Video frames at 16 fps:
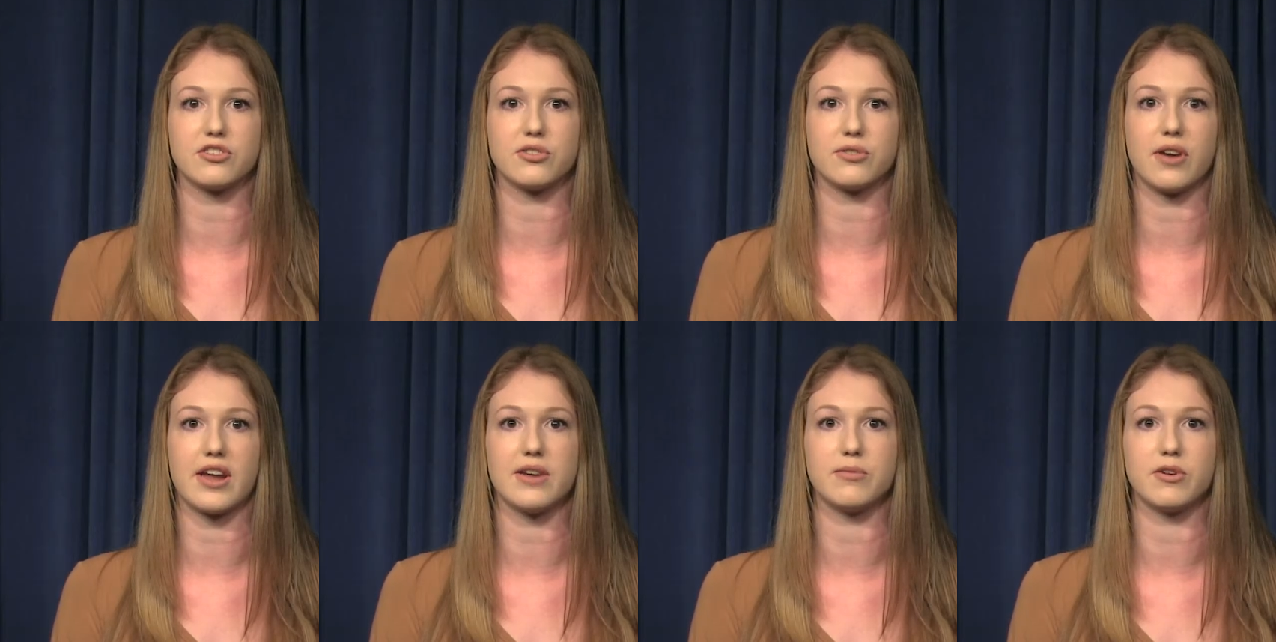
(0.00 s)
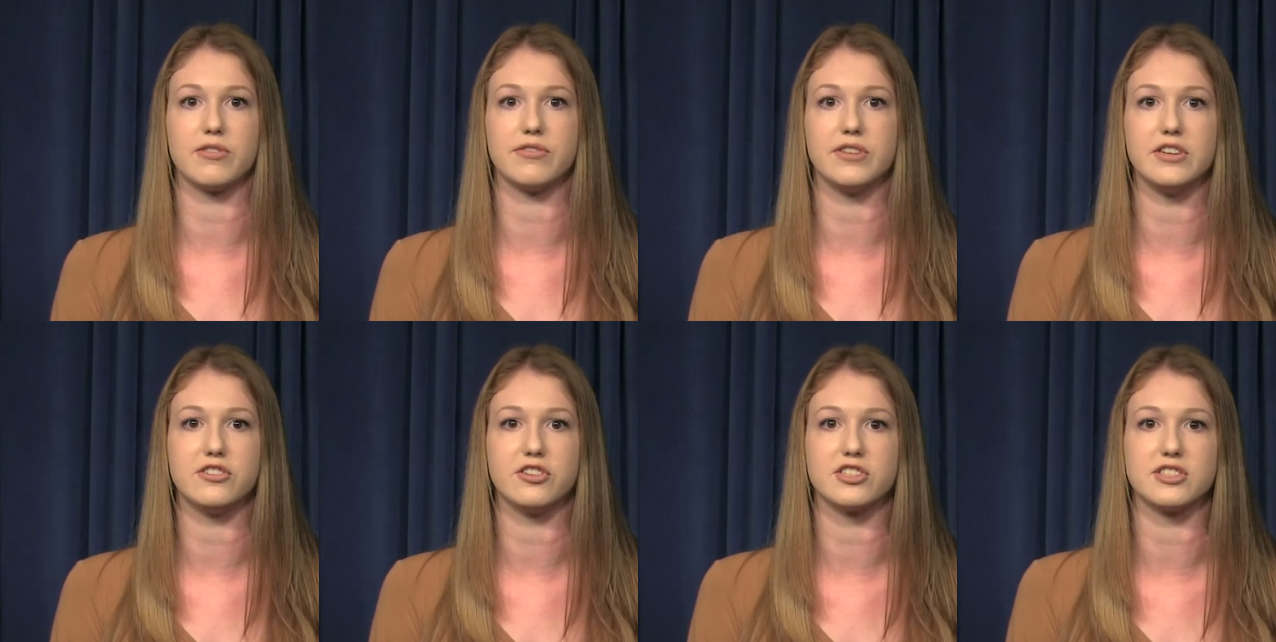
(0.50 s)
to write were
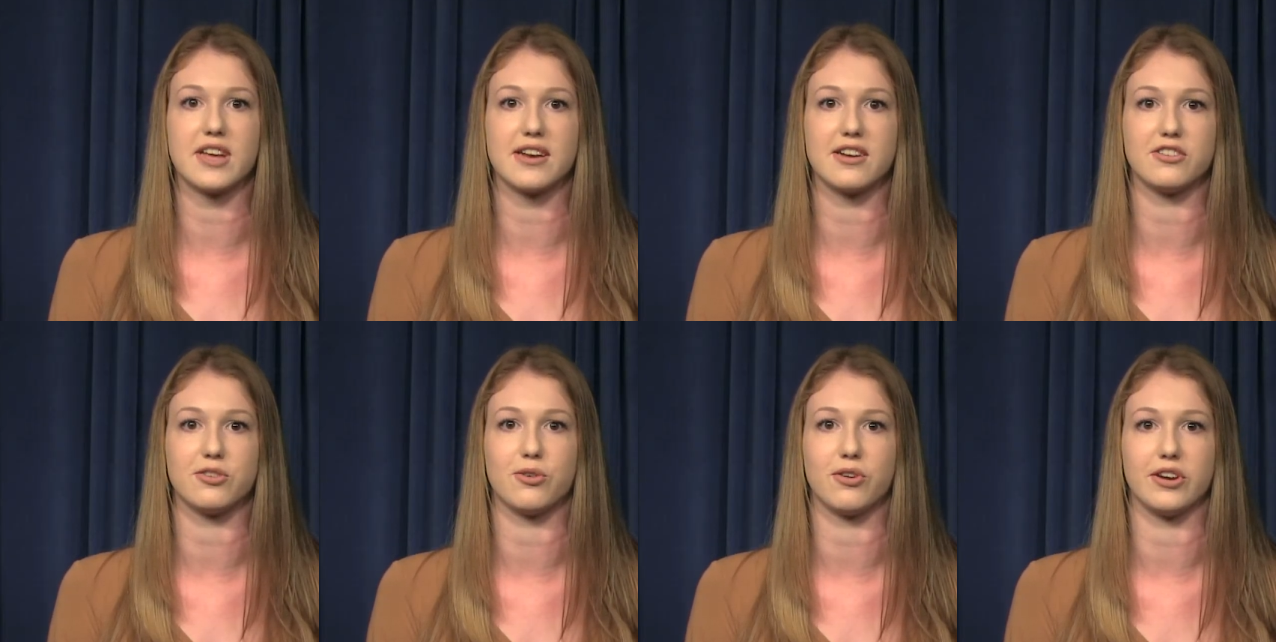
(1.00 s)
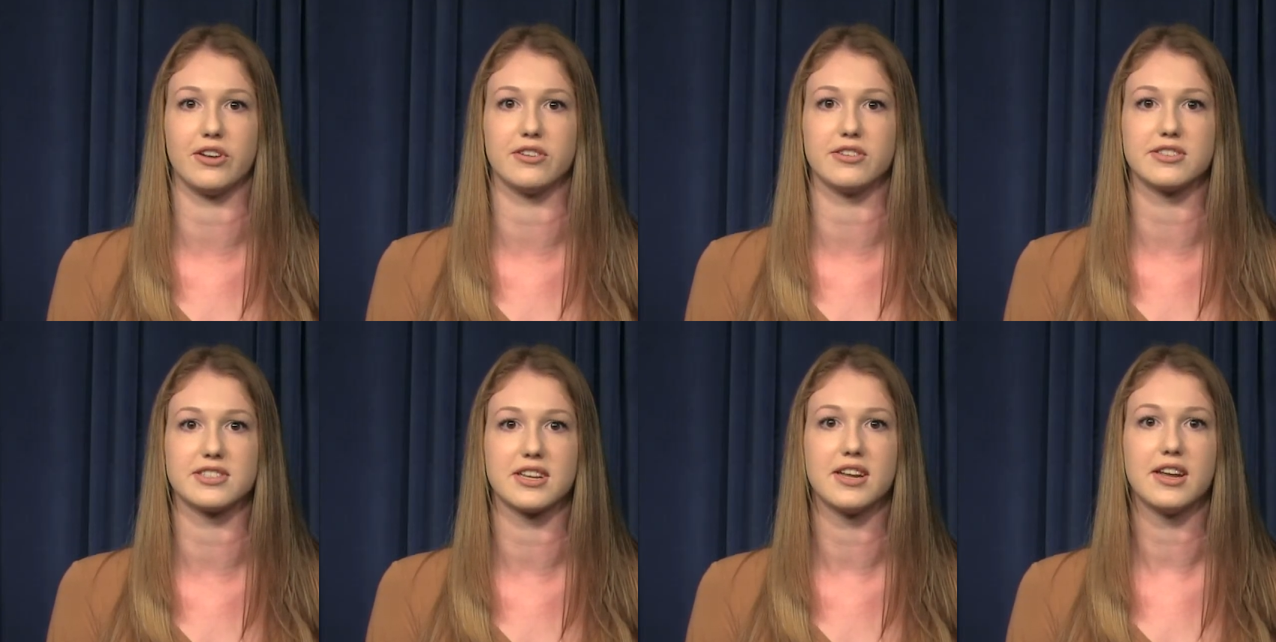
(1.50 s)
features and
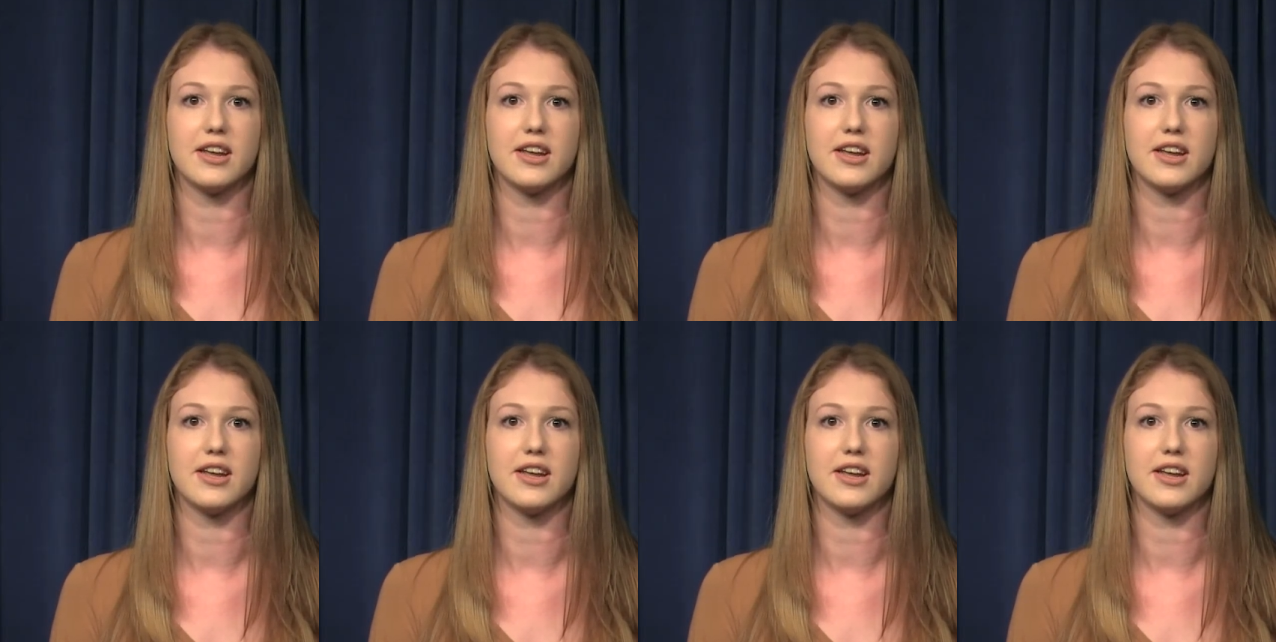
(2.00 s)
editorials.